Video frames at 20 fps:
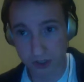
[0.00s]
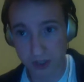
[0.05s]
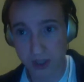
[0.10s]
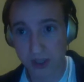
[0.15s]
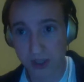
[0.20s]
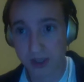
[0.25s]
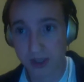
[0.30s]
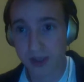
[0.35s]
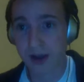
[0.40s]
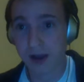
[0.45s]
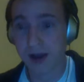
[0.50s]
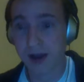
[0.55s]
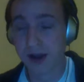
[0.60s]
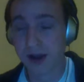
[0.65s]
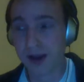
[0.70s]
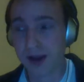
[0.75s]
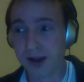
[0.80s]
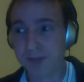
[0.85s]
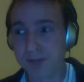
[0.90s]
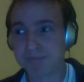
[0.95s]

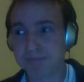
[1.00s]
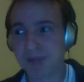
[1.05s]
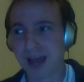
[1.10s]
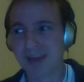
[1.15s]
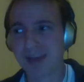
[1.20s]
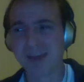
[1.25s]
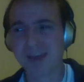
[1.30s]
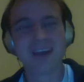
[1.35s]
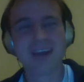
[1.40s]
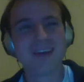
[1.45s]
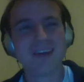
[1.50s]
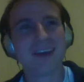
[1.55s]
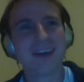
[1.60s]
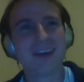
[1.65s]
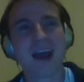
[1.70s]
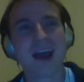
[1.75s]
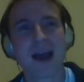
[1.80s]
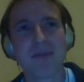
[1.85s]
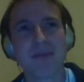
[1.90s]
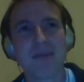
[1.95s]

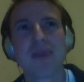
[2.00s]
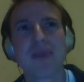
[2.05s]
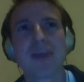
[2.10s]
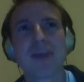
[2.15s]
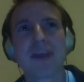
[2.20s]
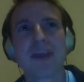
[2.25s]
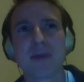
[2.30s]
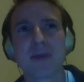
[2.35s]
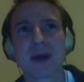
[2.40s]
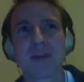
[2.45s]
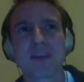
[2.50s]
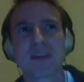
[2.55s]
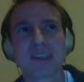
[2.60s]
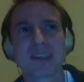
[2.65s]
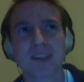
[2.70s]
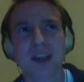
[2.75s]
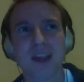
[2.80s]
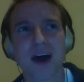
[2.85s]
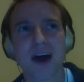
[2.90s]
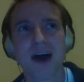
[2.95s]
I've been thinking about this a lot,